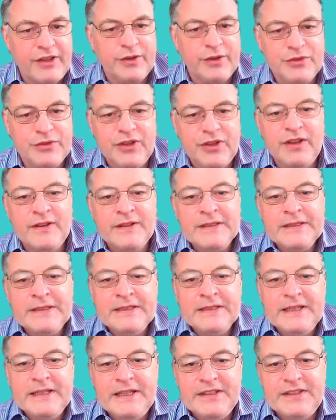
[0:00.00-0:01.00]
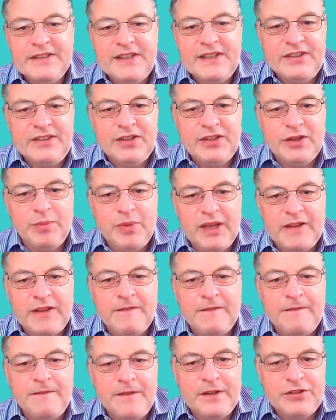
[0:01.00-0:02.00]
user, has set up
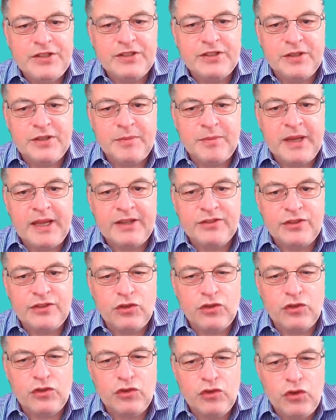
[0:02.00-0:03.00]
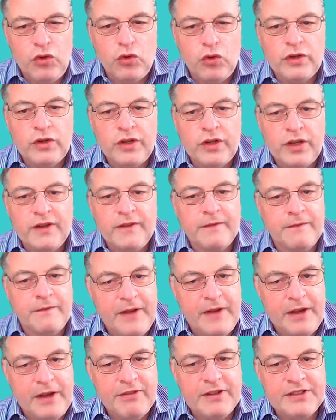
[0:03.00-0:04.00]
a phishing domain to look
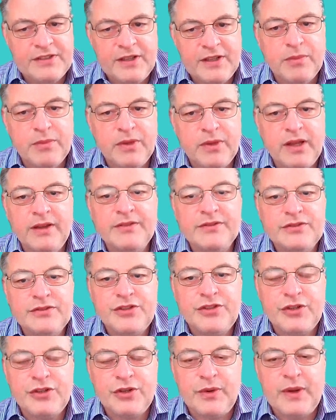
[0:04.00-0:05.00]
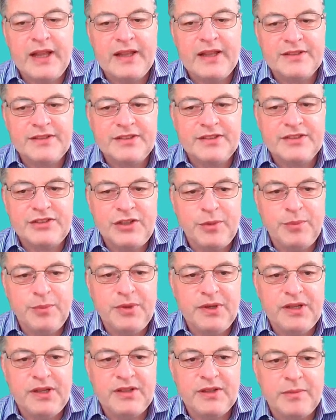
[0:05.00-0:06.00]
very similar to Alice's
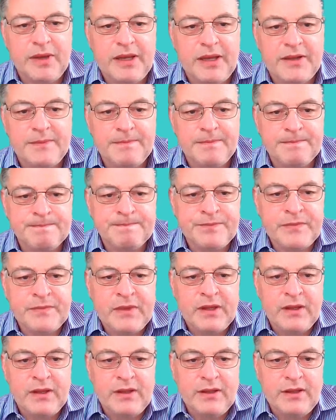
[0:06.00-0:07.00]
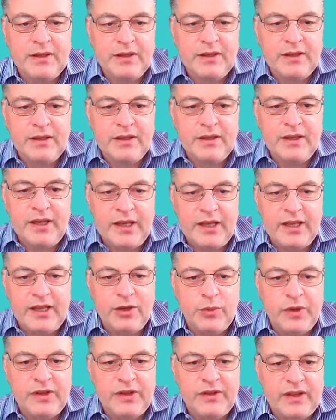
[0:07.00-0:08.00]
company domain.
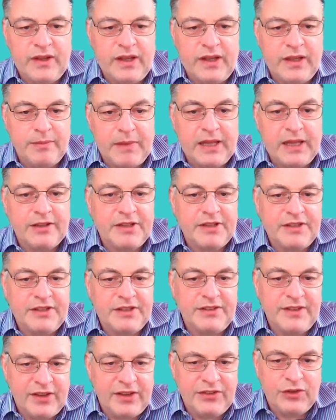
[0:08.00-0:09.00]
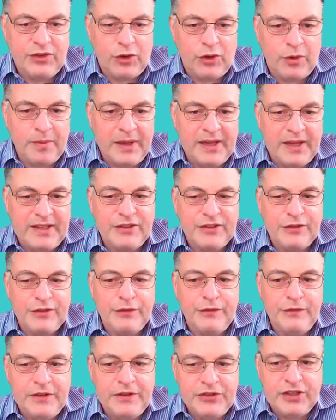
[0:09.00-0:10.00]
Here we see Mallory's desktop and his
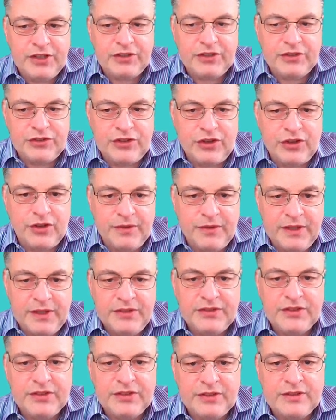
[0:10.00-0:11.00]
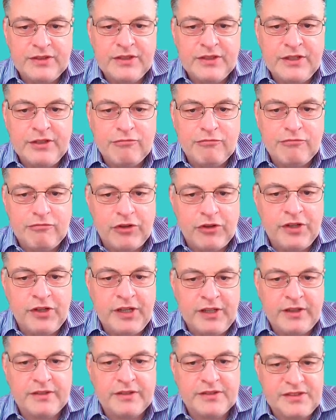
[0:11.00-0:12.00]
phishing service
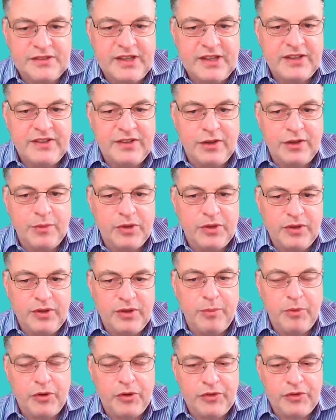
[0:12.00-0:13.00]
running and set up at the